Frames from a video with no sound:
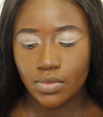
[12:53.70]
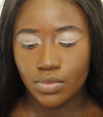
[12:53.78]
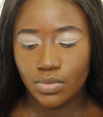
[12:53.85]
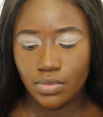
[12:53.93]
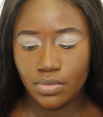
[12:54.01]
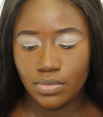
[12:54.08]

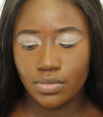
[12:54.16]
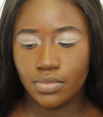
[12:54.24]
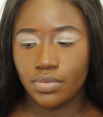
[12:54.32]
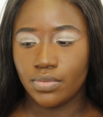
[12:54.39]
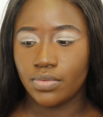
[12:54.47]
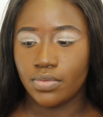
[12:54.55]

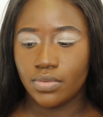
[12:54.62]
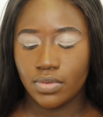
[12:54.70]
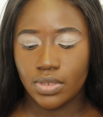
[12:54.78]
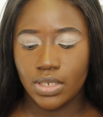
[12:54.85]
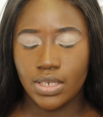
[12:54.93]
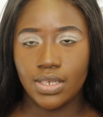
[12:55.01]
Ooh,
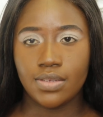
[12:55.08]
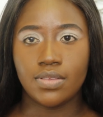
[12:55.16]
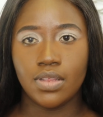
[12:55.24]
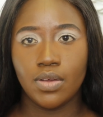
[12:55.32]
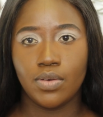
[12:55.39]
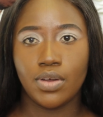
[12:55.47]

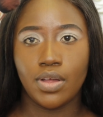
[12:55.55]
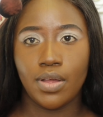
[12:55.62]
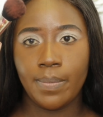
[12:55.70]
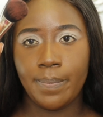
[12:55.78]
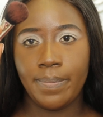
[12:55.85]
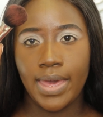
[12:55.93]
these look
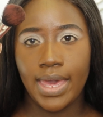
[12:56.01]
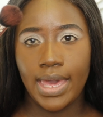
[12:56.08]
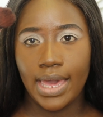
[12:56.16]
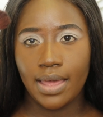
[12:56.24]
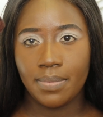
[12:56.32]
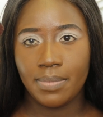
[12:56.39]

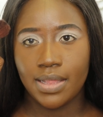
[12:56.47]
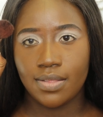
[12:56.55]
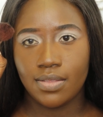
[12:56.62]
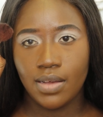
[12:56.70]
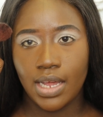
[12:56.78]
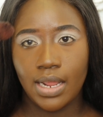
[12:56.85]

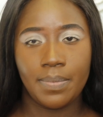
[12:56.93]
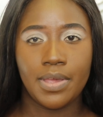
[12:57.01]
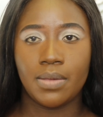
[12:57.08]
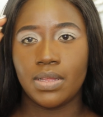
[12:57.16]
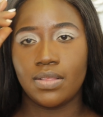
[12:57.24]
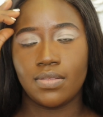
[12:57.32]
pigment. Look at that
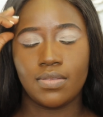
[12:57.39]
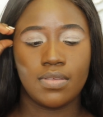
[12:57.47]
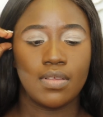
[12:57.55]
pigment.